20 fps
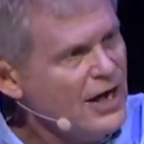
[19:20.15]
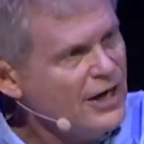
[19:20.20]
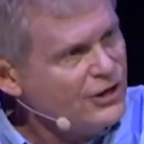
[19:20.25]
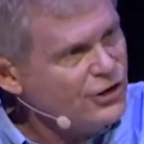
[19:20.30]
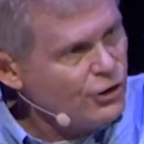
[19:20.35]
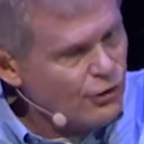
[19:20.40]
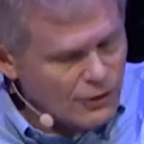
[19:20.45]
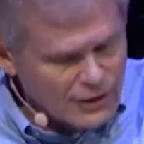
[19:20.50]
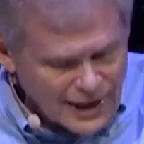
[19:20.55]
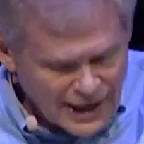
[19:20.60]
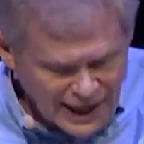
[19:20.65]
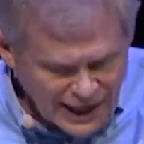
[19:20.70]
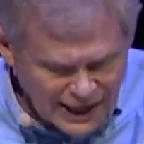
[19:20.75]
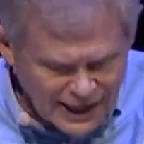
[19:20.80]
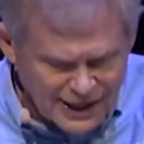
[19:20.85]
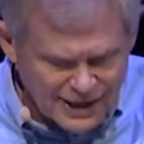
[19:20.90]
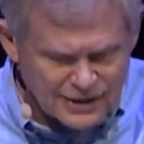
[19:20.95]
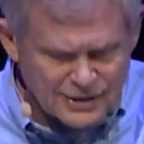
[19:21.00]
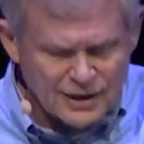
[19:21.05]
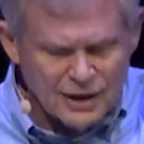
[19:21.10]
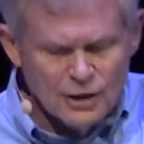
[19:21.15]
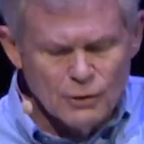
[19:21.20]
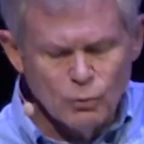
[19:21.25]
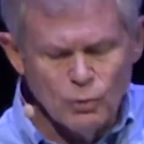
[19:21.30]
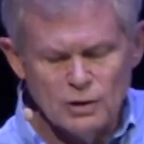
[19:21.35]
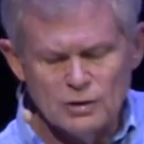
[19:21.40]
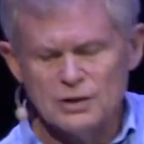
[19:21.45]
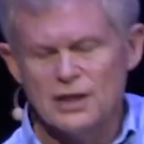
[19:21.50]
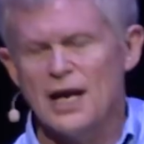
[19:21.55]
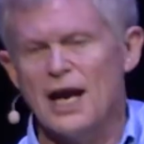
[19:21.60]
your hand
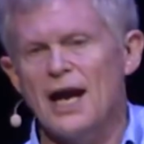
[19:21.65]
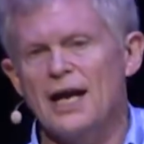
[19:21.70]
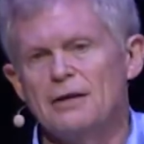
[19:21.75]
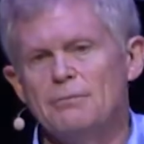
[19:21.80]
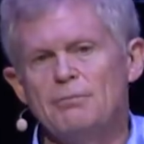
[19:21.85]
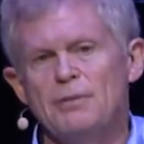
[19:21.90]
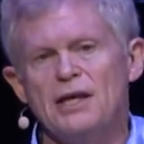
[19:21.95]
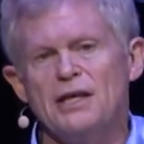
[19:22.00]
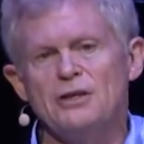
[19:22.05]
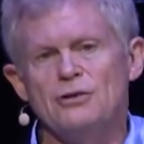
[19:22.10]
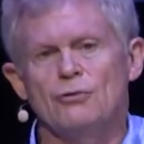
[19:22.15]
will guide me,